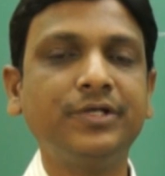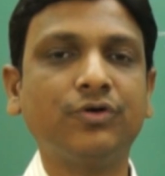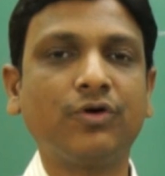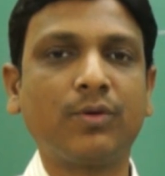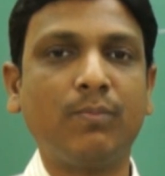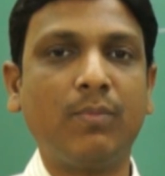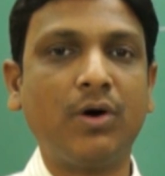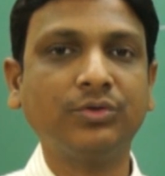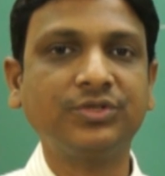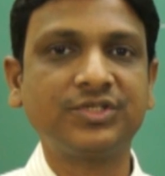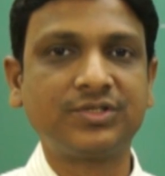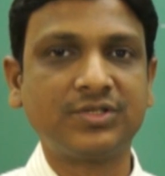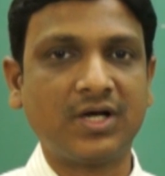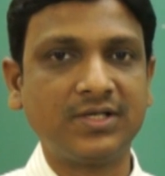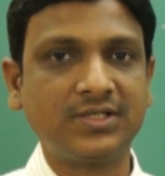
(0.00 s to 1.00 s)
your mouth
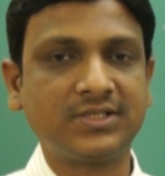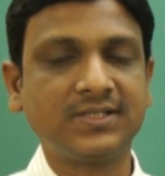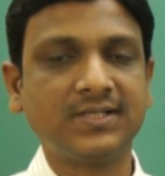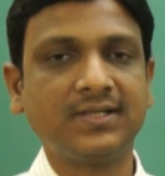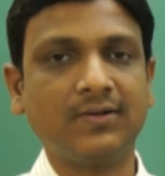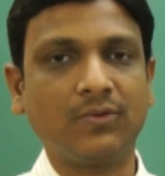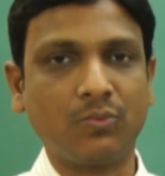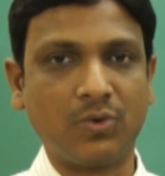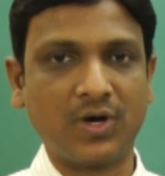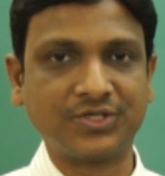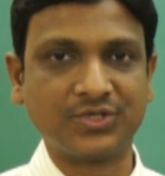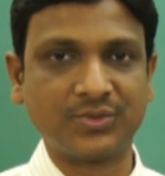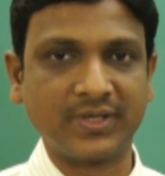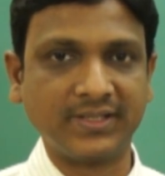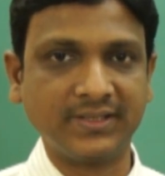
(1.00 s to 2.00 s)
starts
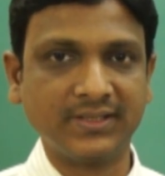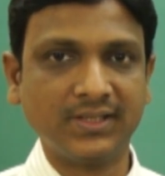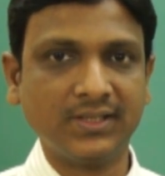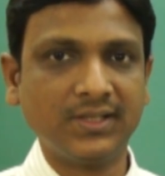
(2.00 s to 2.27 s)
watering.